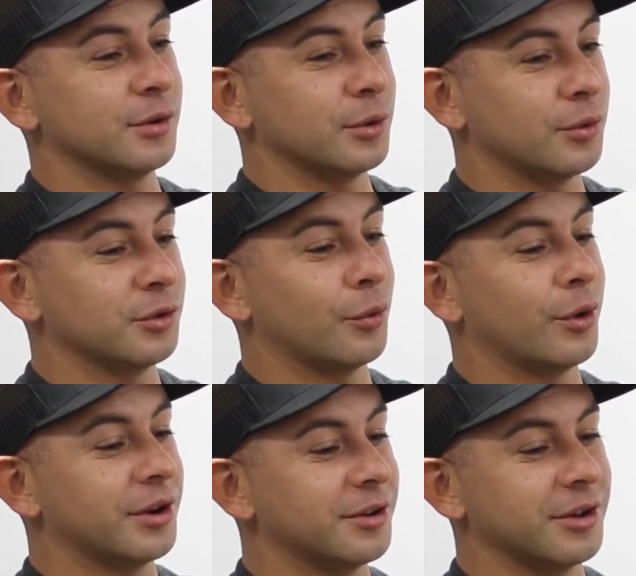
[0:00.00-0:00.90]
it was a
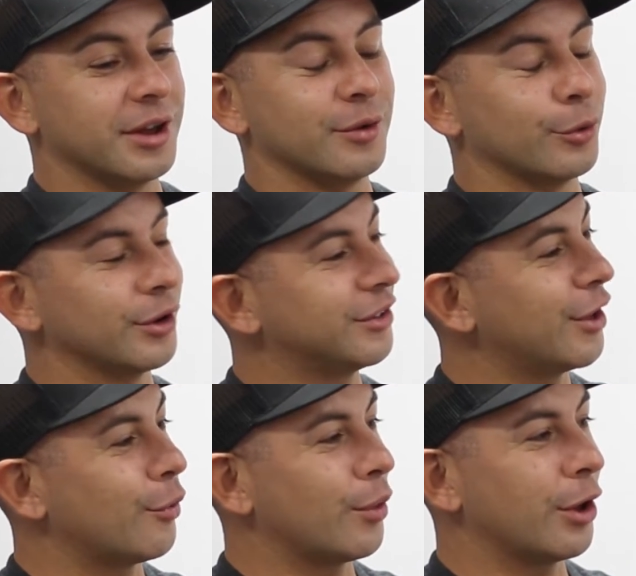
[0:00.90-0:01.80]
one and done. It worked
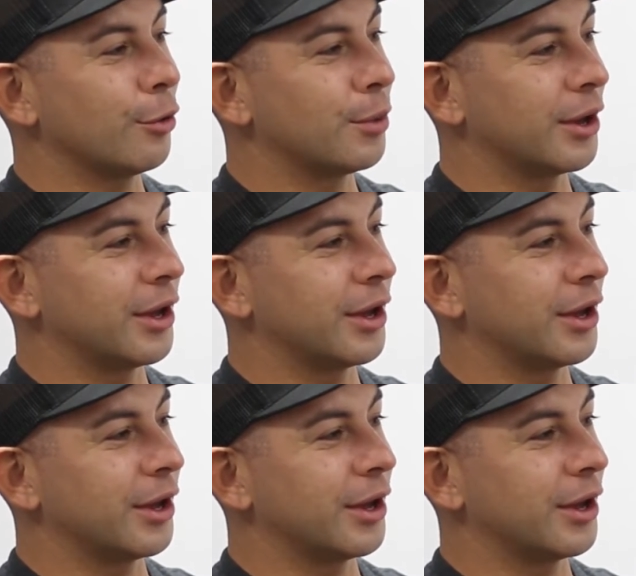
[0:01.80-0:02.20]
out well, but